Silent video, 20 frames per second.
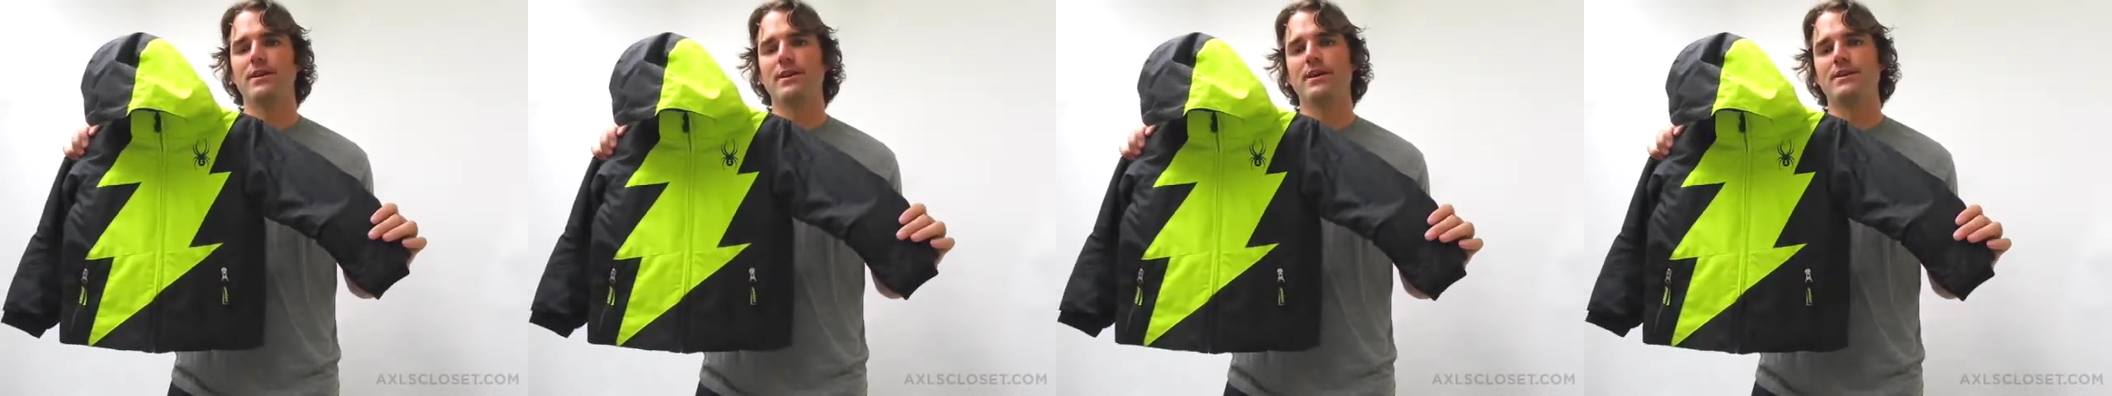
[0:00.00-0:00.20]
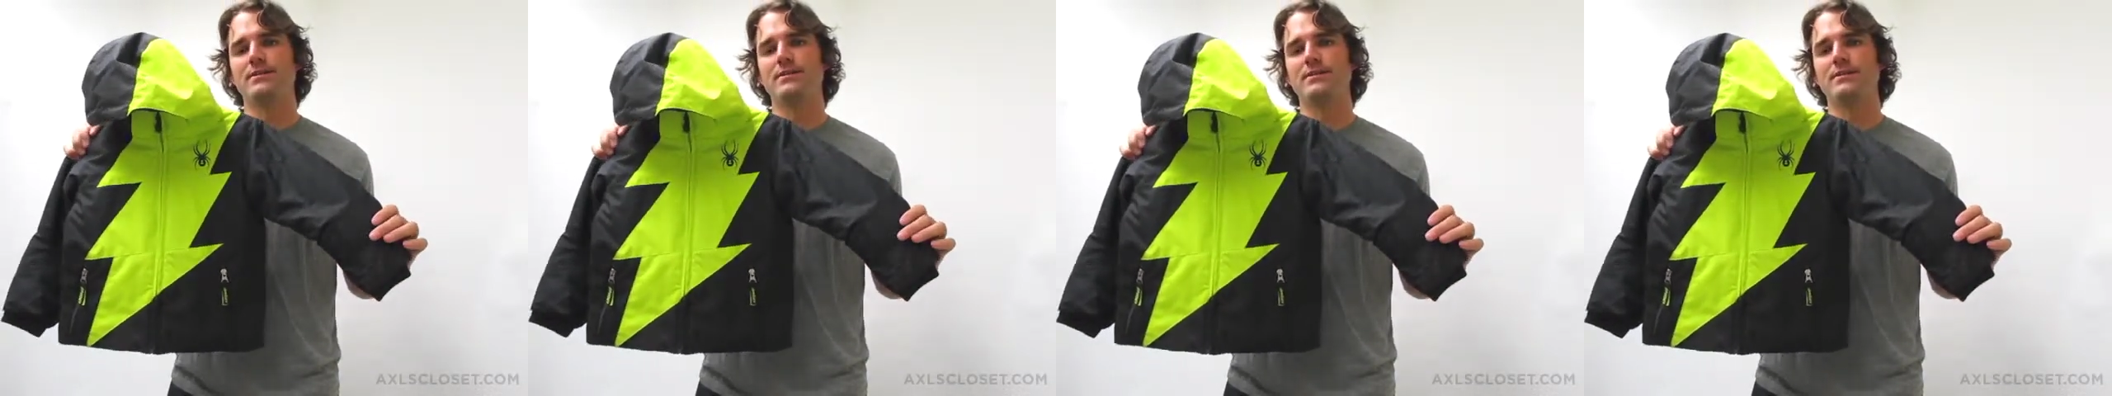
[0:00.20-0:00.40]

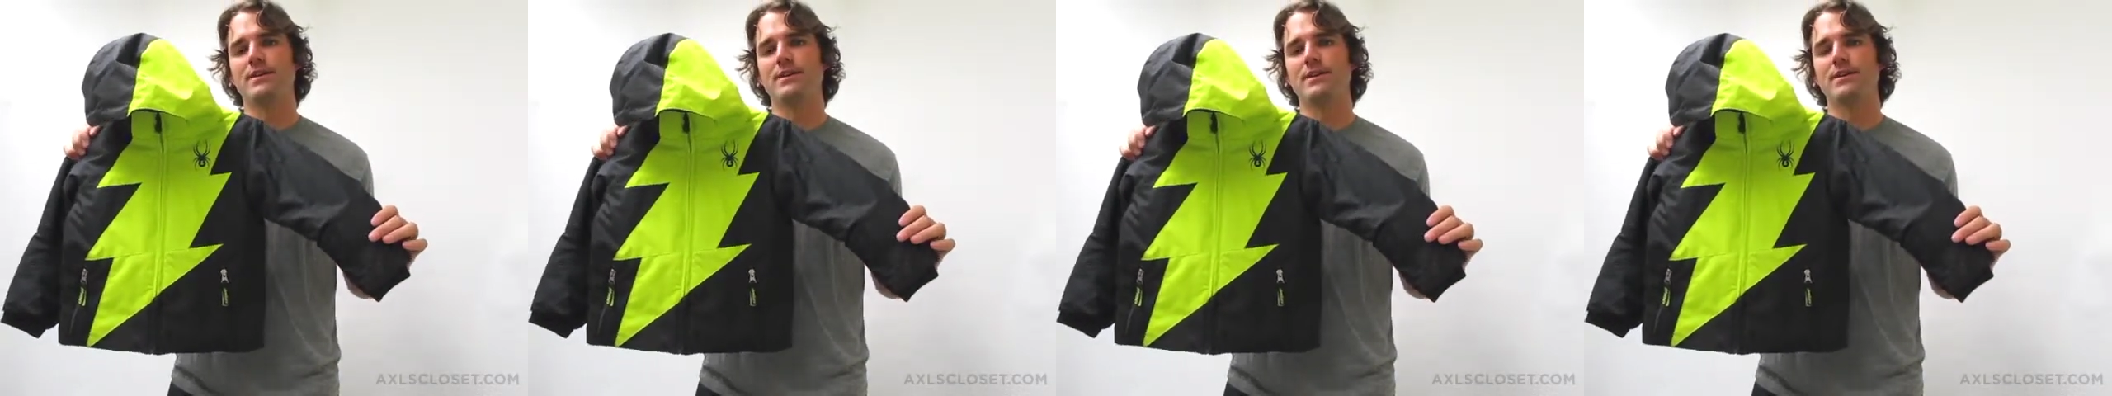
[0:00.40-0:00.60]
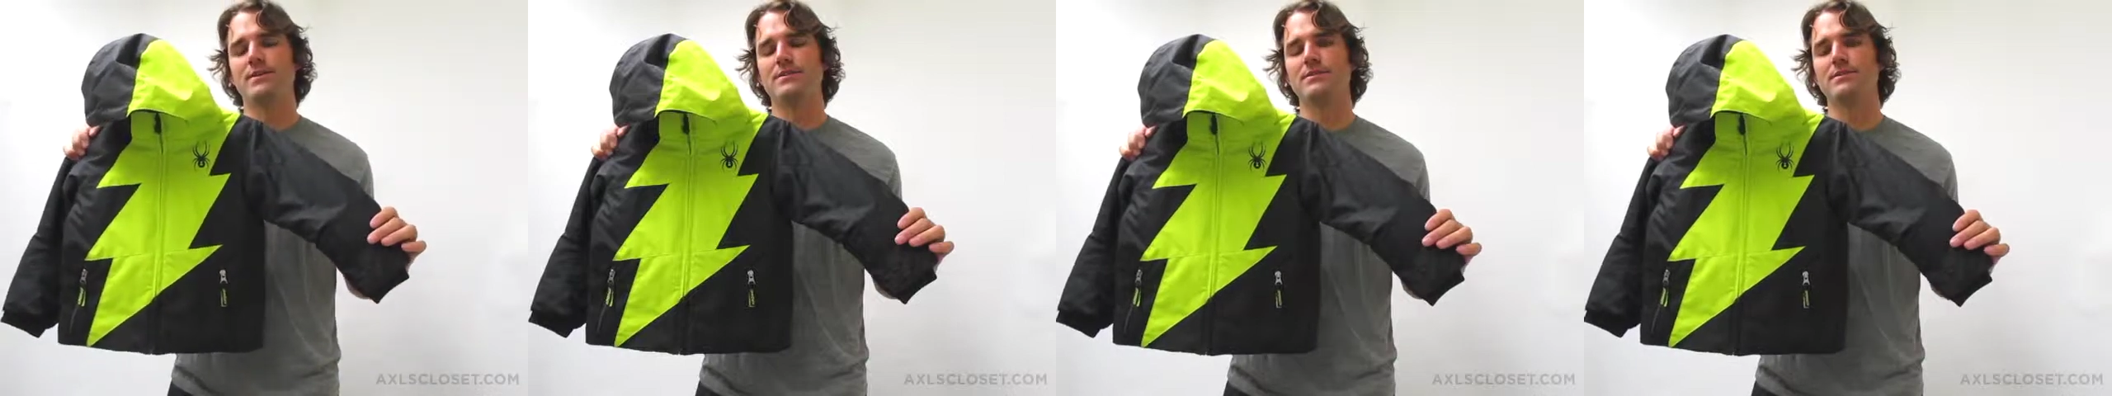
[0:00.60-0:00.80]

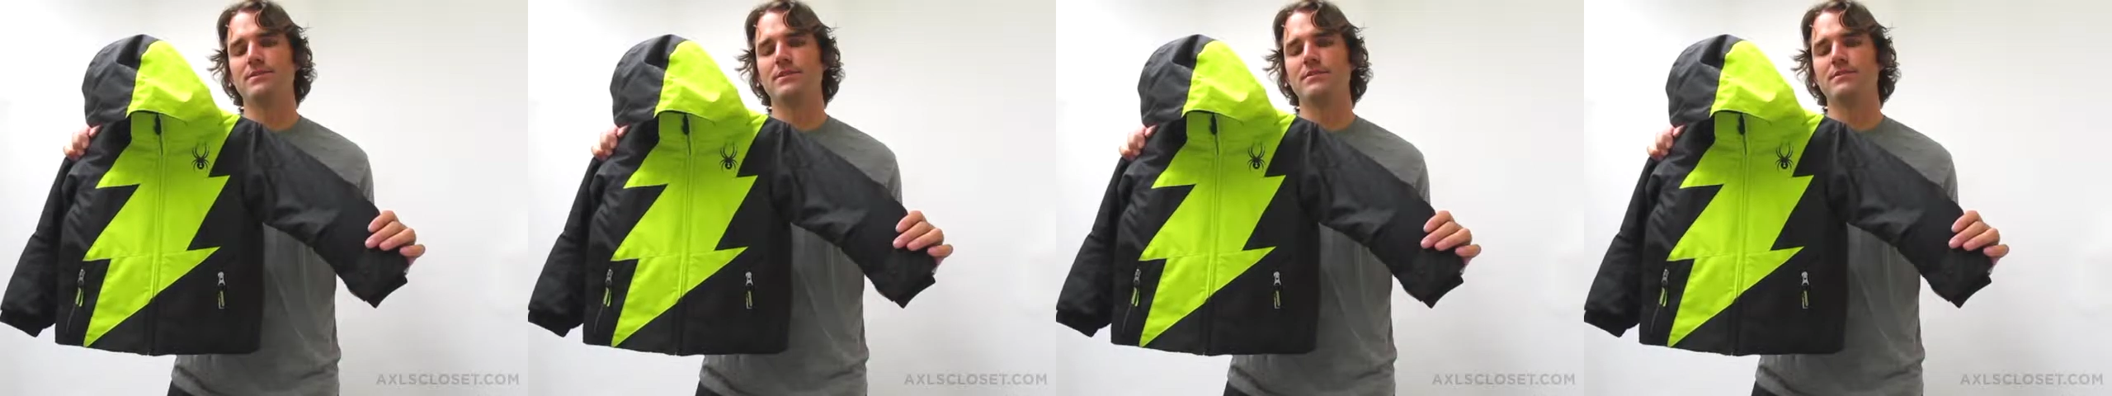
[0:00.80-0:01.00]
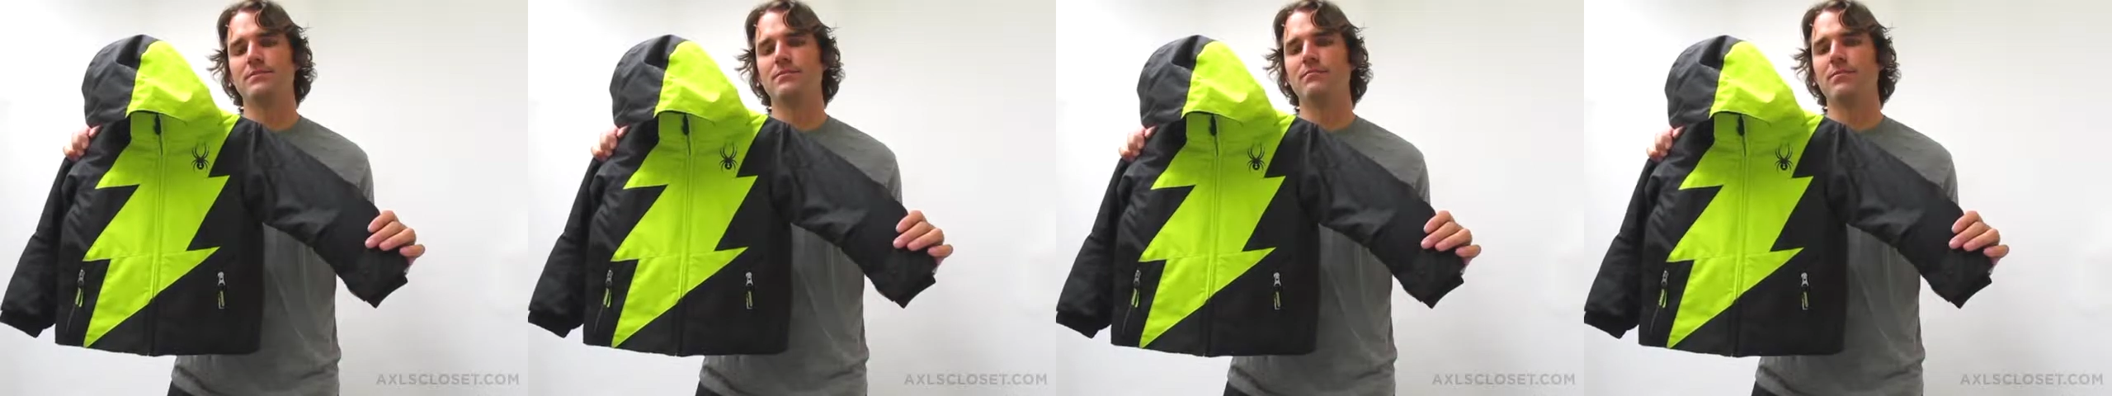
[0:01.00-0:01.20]
synthetic
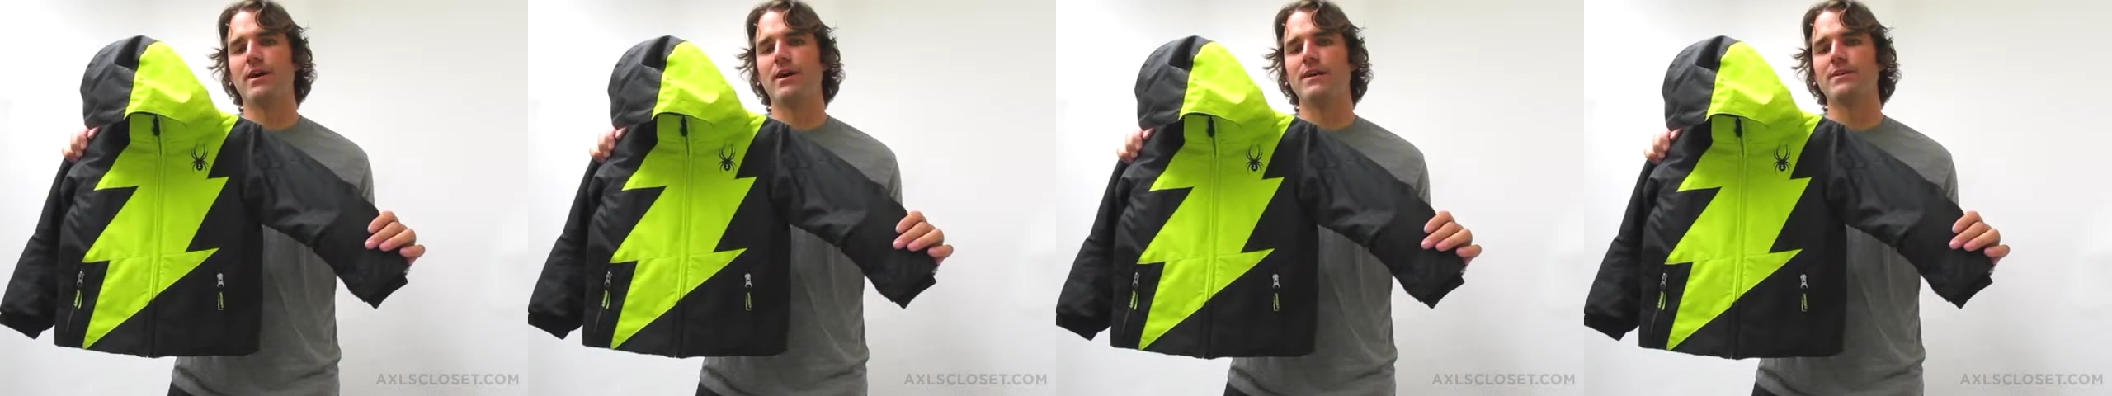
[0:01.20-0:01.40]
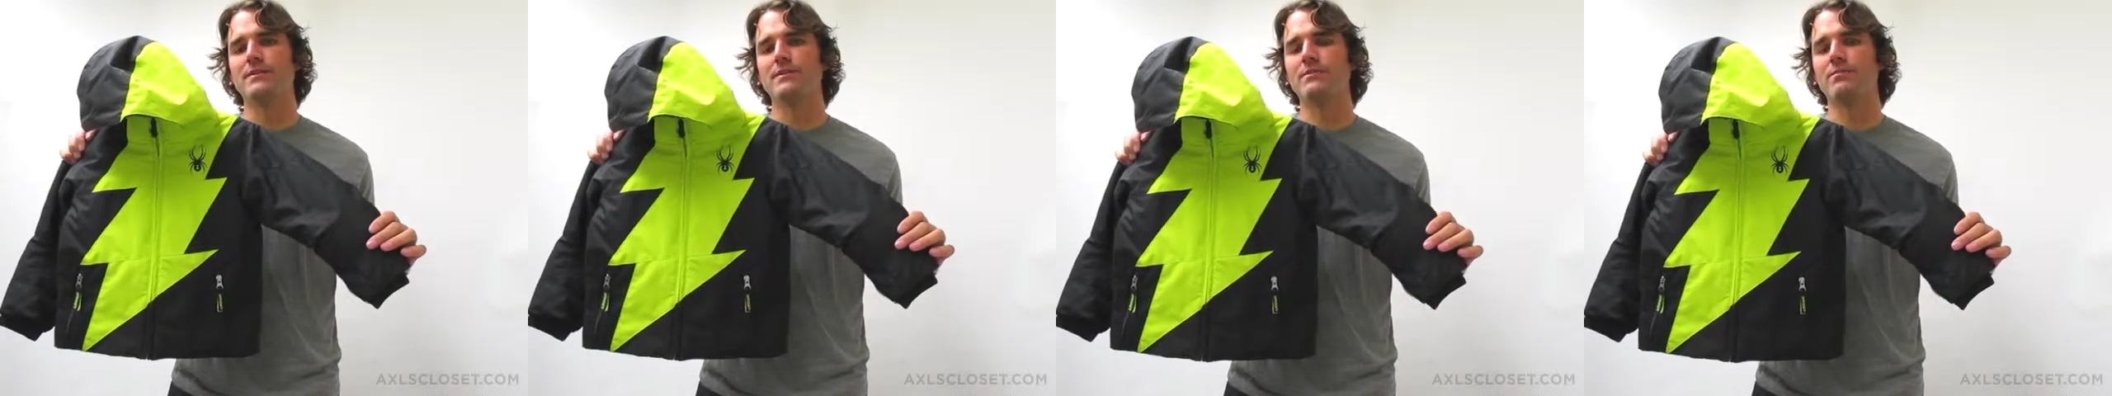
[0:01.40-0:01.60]
insulation
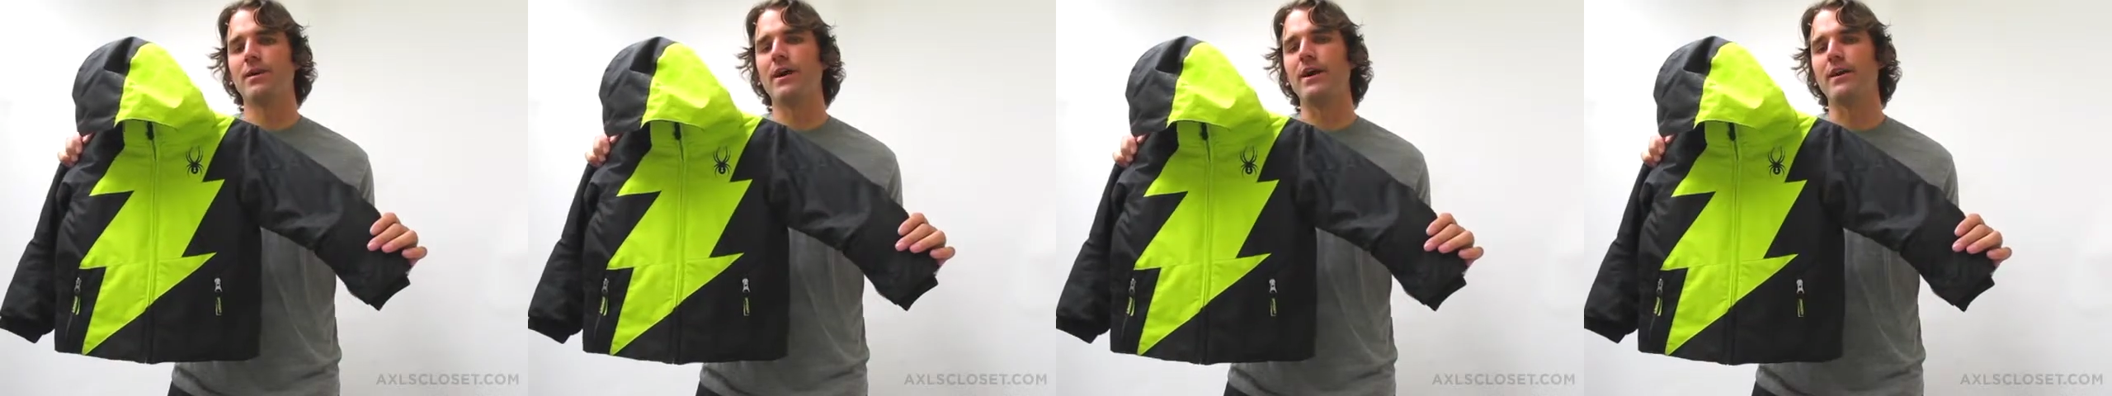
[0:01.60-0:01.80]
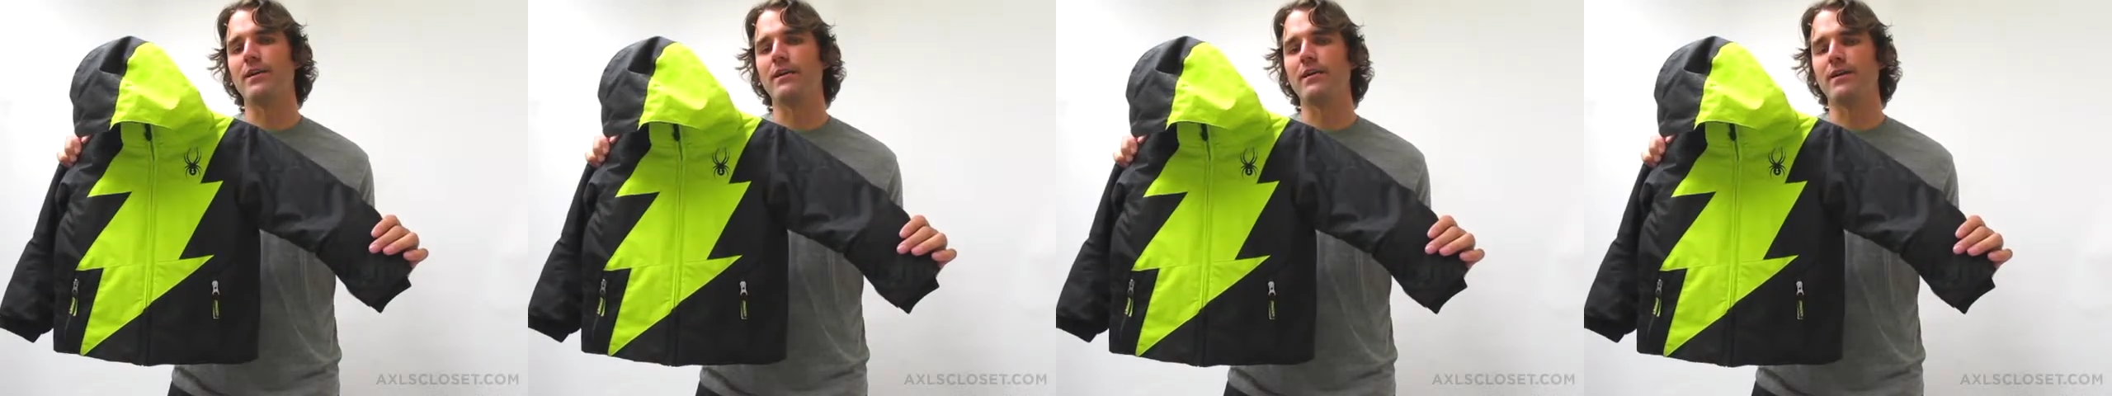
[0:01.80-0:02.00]
by
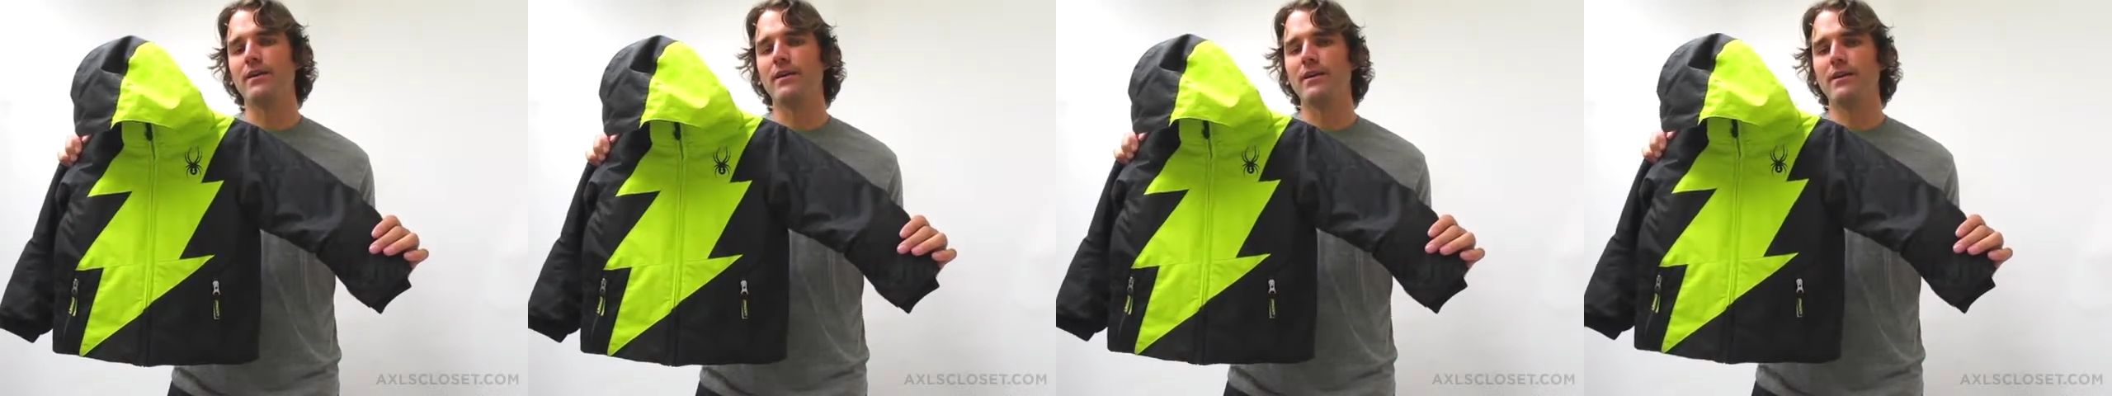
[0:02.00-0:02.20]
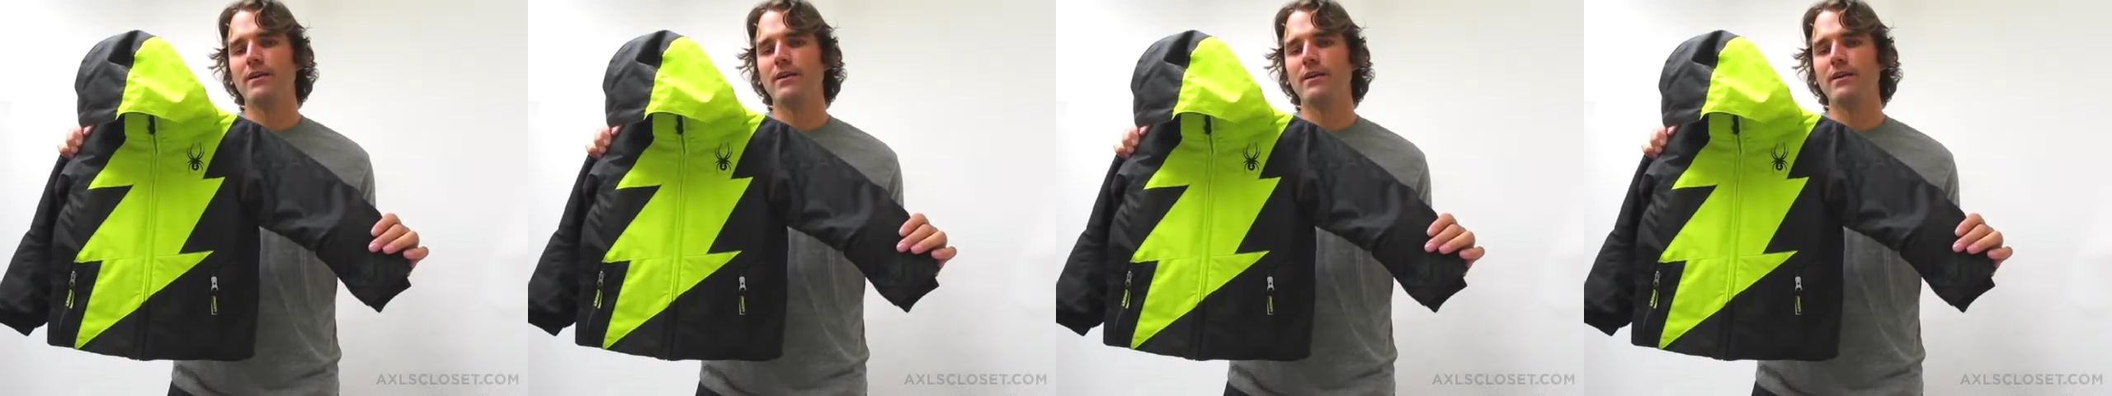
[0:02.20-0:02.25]
Spyder.